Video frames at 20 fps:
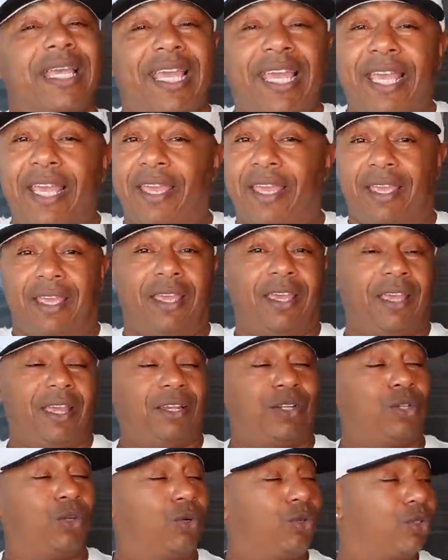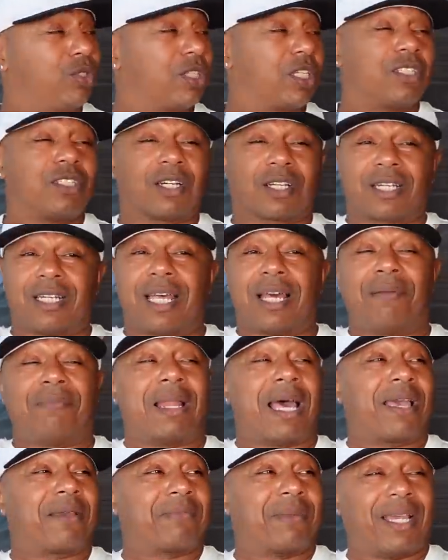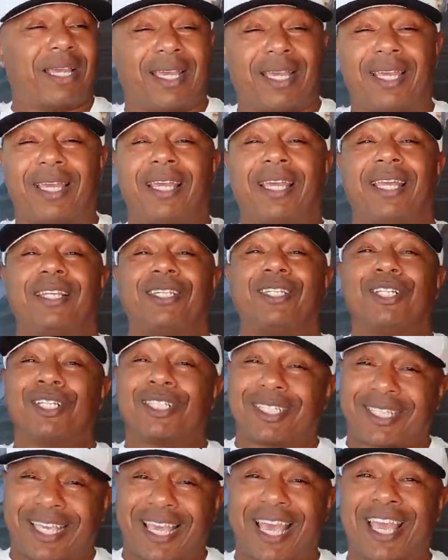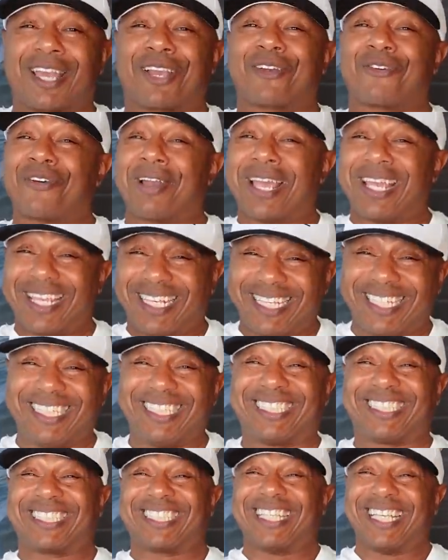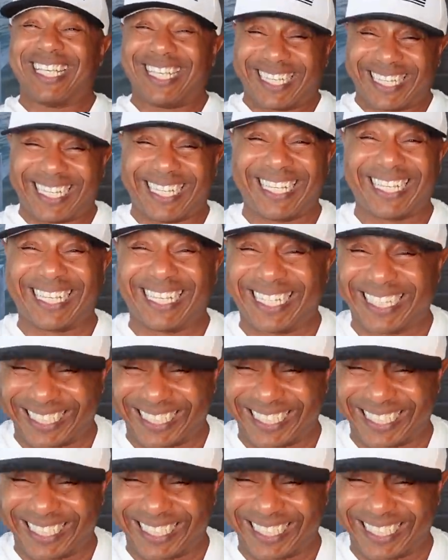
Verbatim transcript: and and dudes is looking at him like, man, this cat crazy.